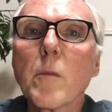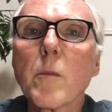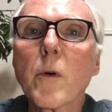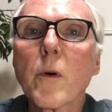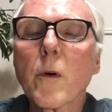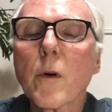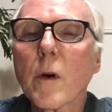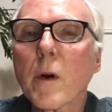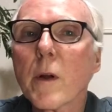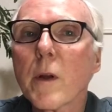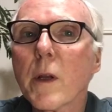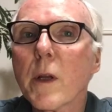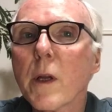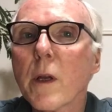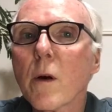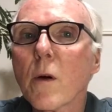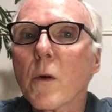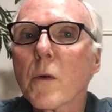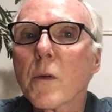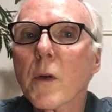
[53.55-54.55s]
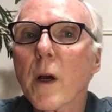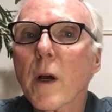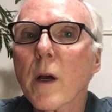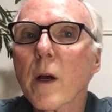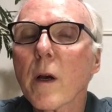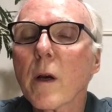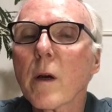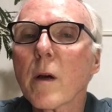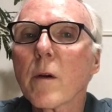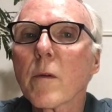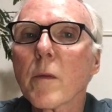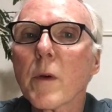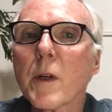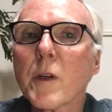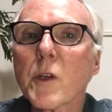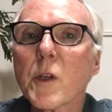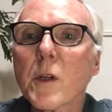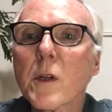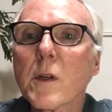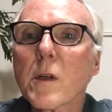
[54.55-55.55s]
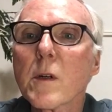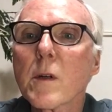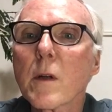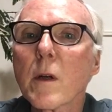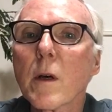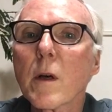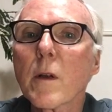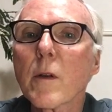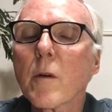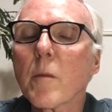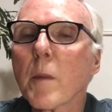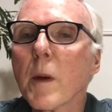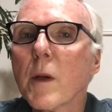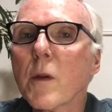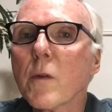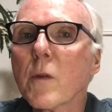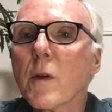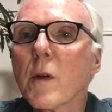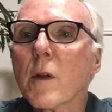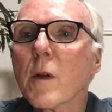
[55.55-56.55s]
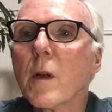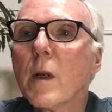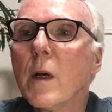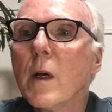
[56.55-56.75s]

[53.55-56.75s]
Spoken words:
brewer in the Osaka region. They're based in